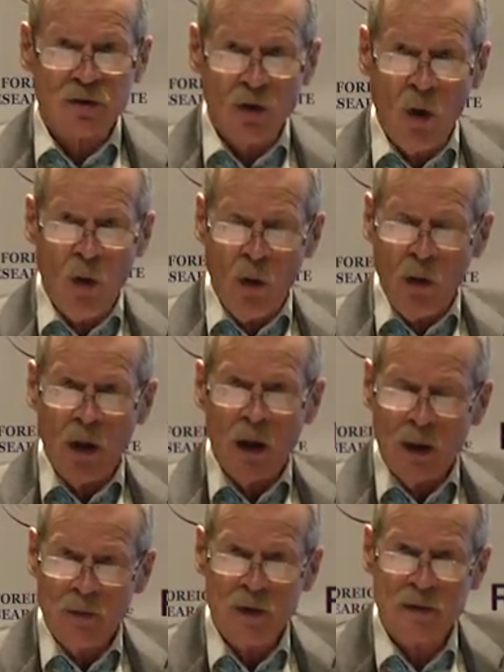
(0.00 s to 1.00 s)
stole
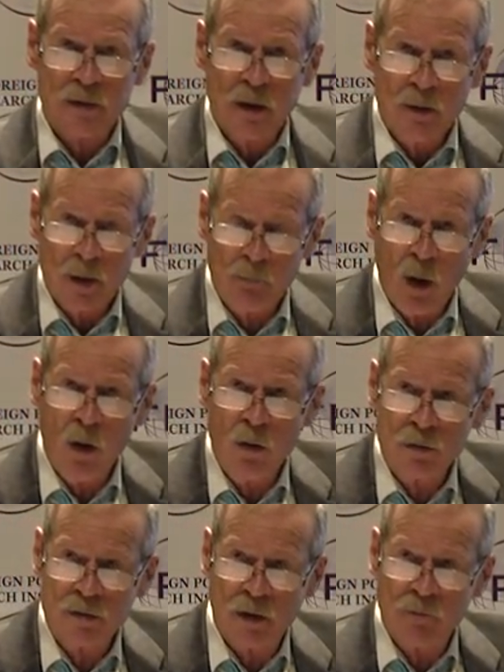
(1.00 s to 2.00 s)
the
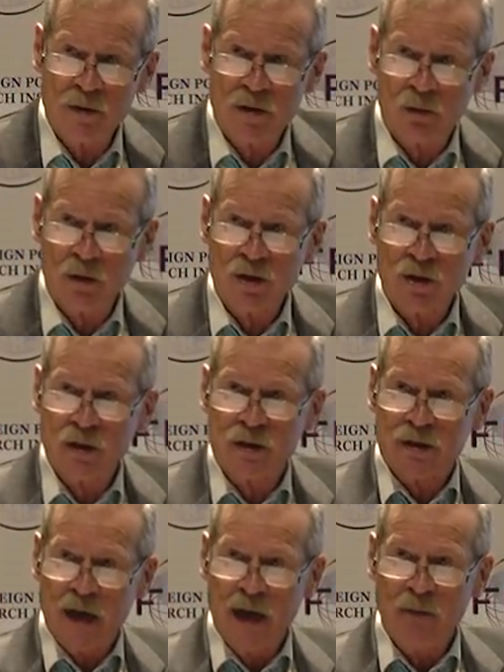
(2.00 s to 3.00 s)
bones of this Christian
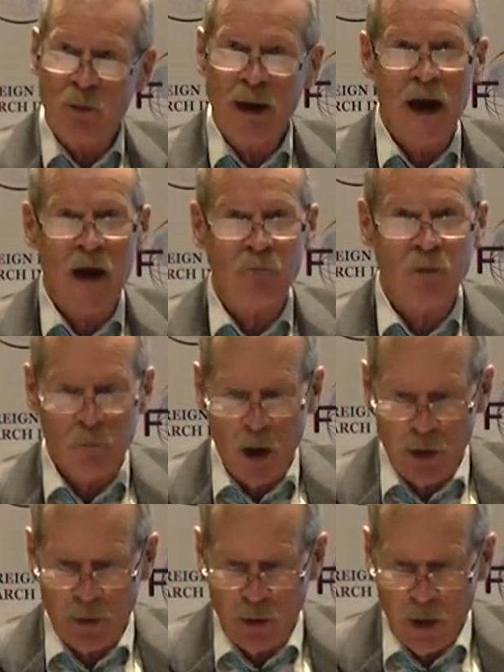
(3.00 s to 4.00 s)
saint right out from
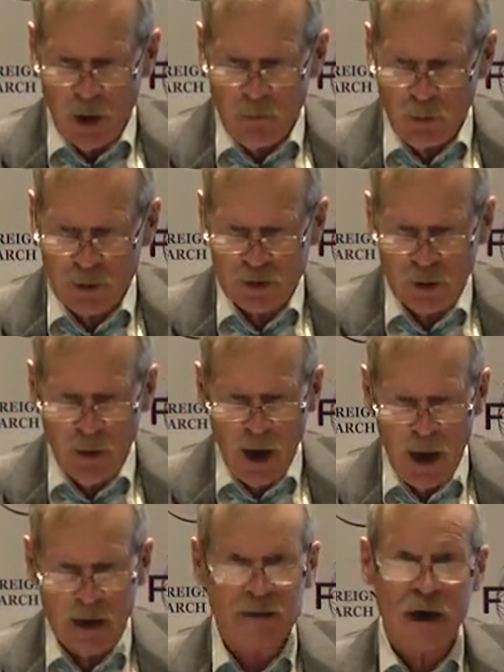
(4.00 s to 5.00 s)
under Muslim
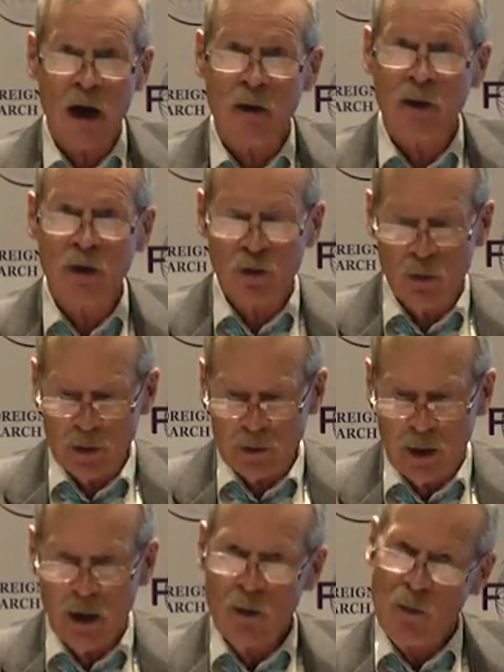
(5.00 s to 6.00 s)
eyes. How did they do it?
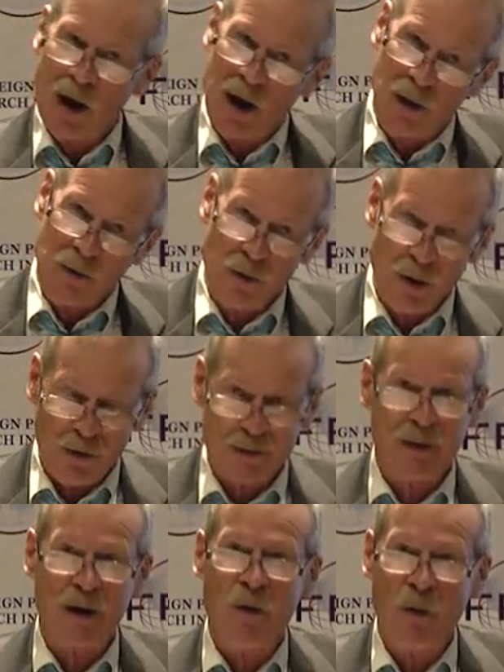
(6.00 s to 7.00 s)
Well, who
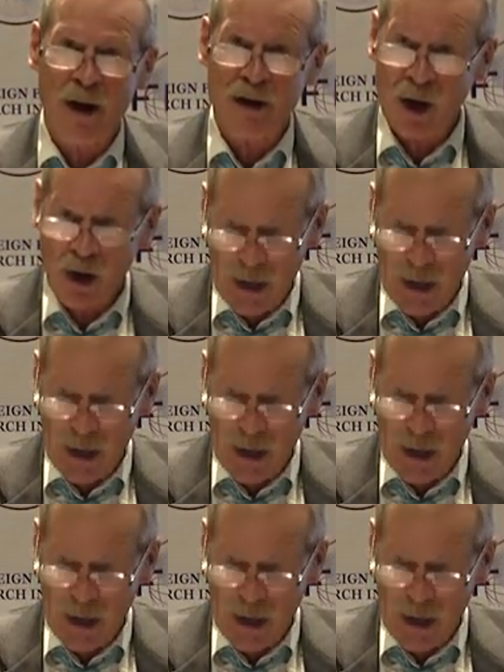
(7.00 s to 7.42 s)
knows? But according to